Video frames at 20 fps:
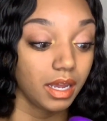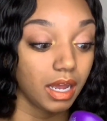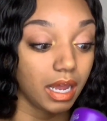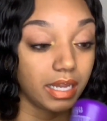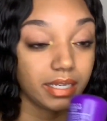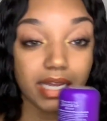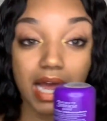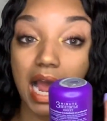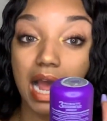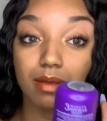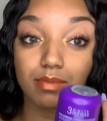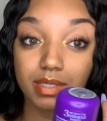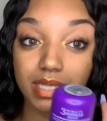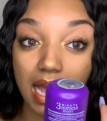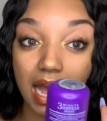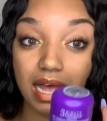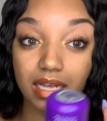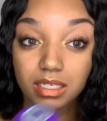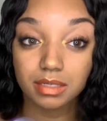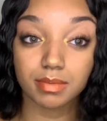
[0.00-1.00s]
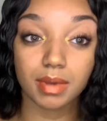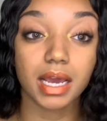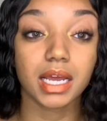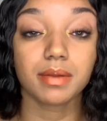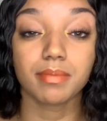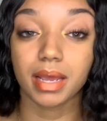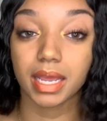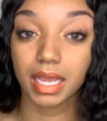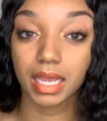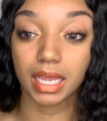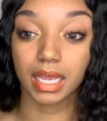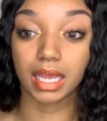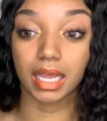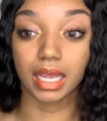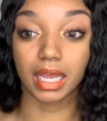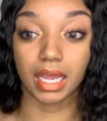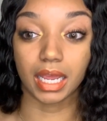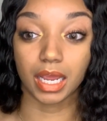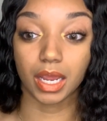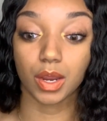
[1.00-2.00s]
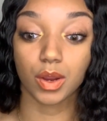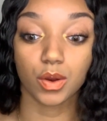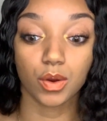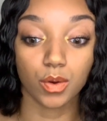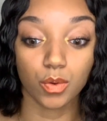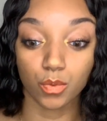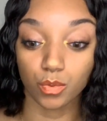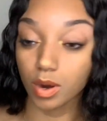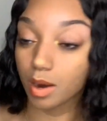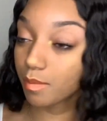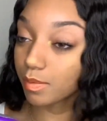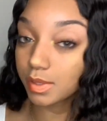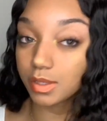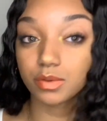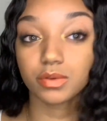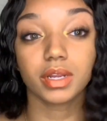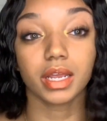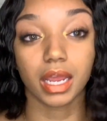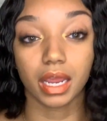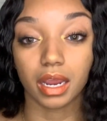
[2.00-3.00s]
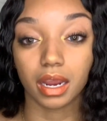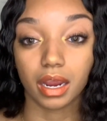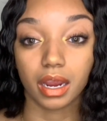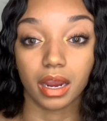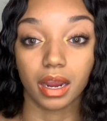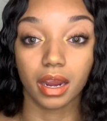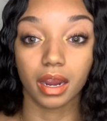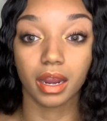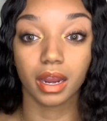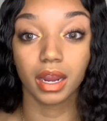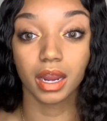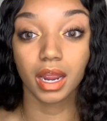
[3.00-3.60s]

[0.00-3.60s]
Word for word: a dime size amount in my hand rub it through the hair